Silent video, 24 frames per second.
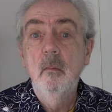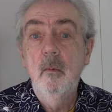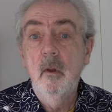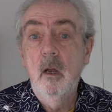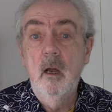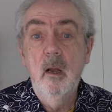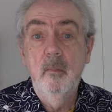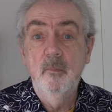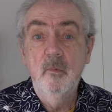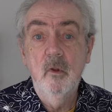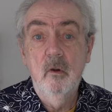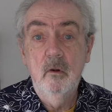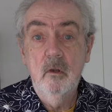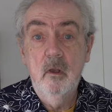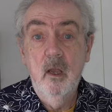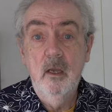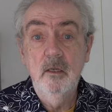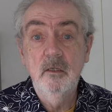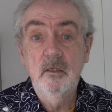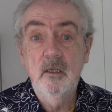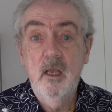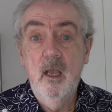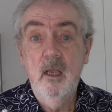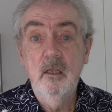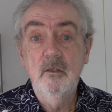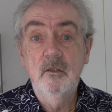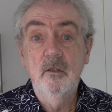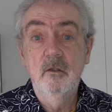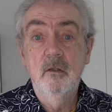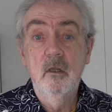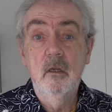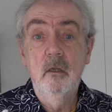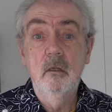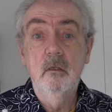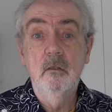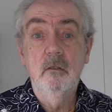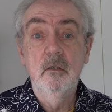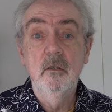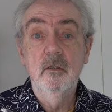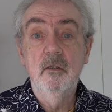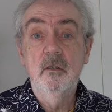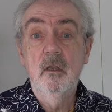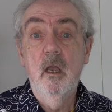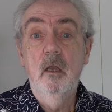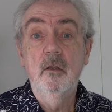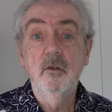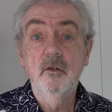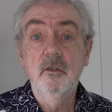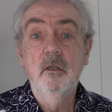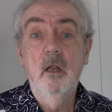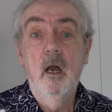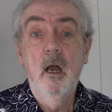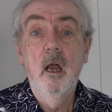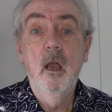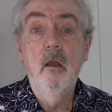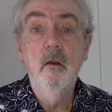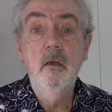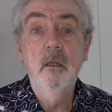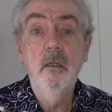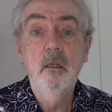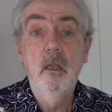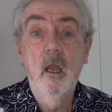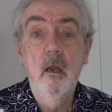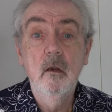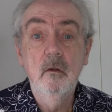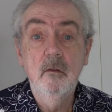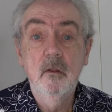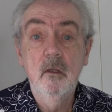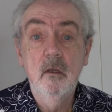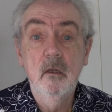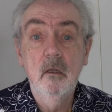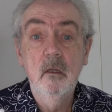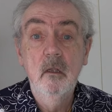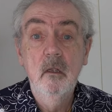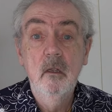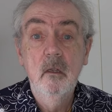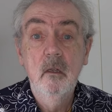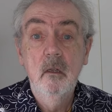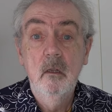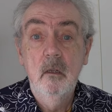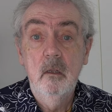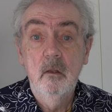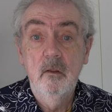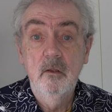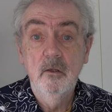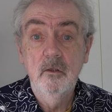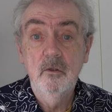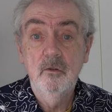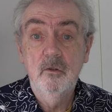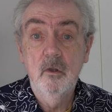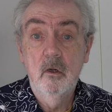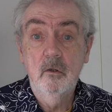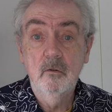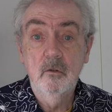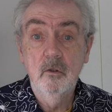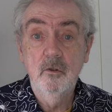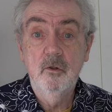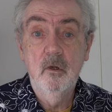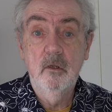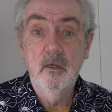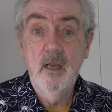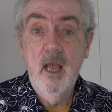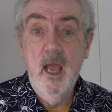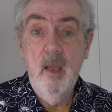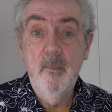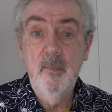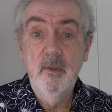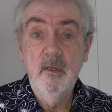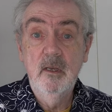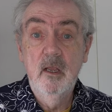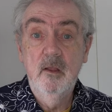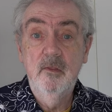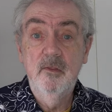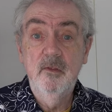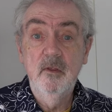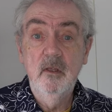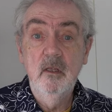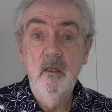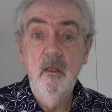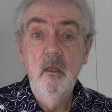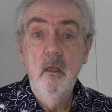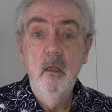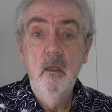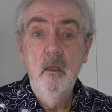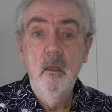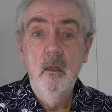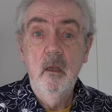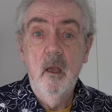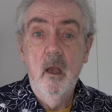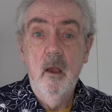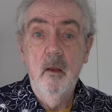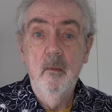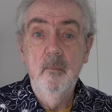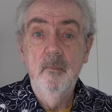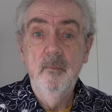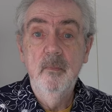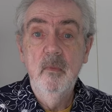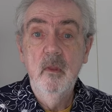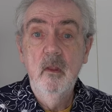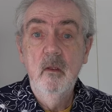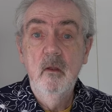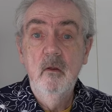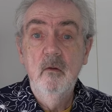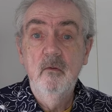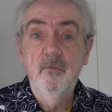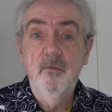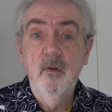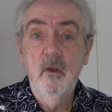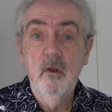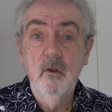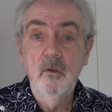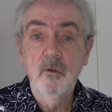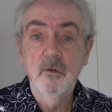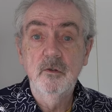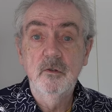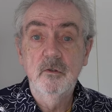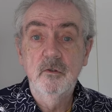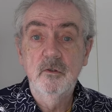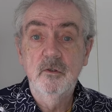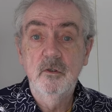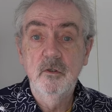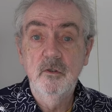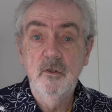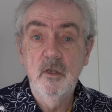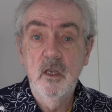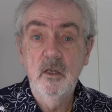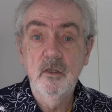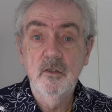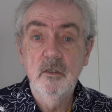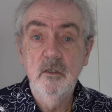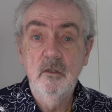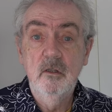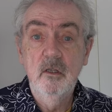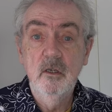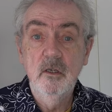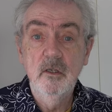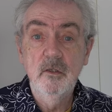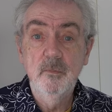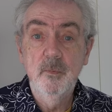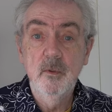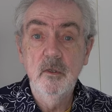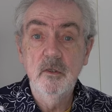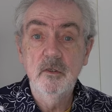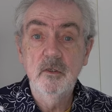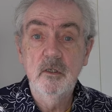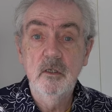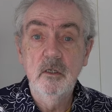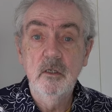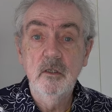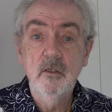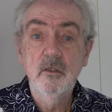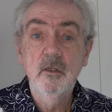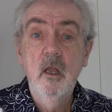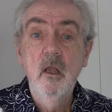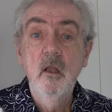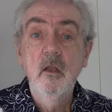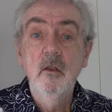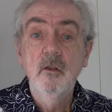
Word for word: I'm not going to get into the discussion. I only know that this Dr. John Abernethy first suggested these biscuits.